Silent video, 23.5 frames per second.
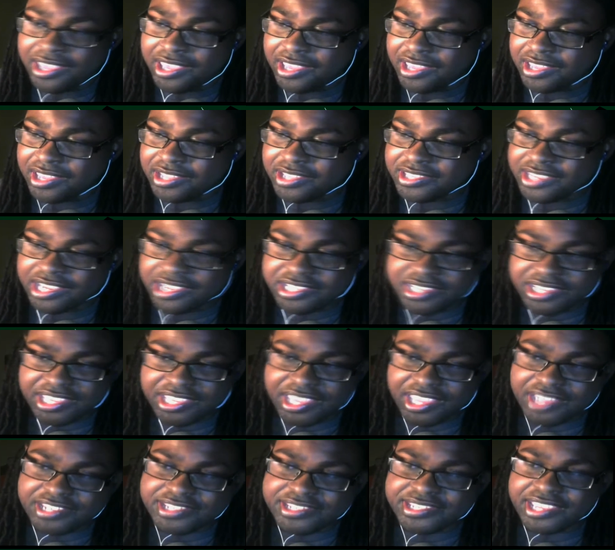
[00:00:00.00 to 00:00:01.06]
It's actually
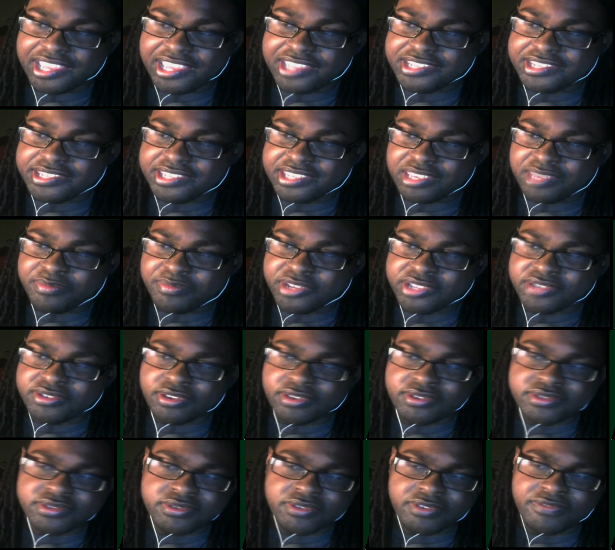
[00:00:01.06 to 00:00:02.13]
kind of sad to see, but it's
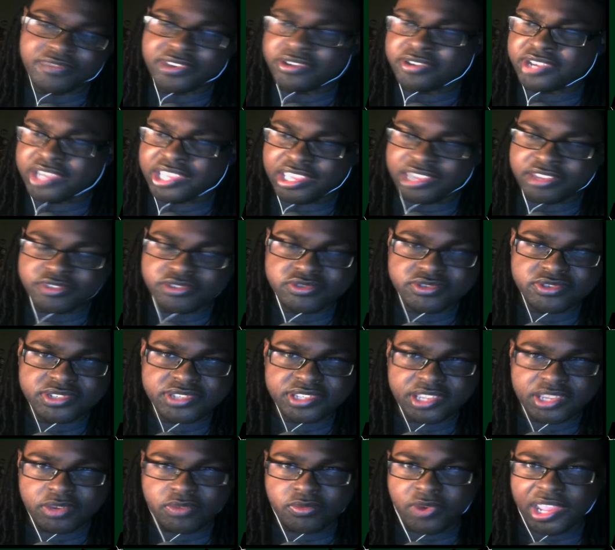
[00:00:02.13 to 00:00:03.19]
also a very
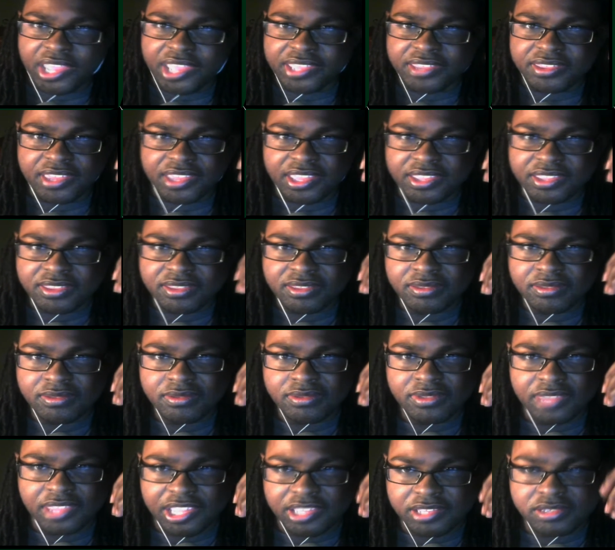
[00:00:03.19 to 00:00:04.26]
interesting way that
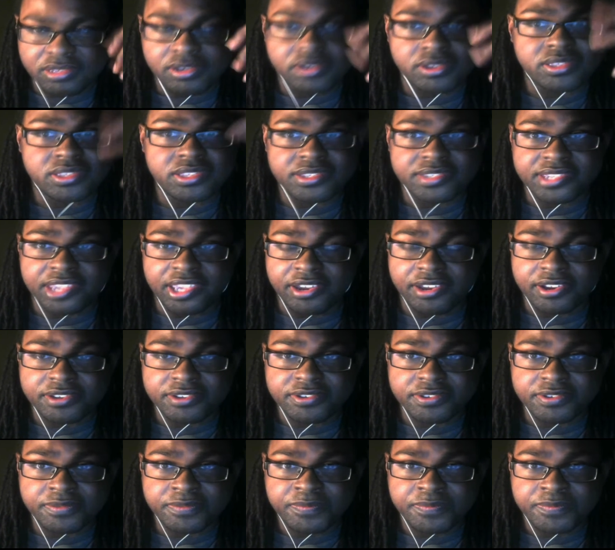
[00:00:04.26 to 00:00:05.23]
they took this character.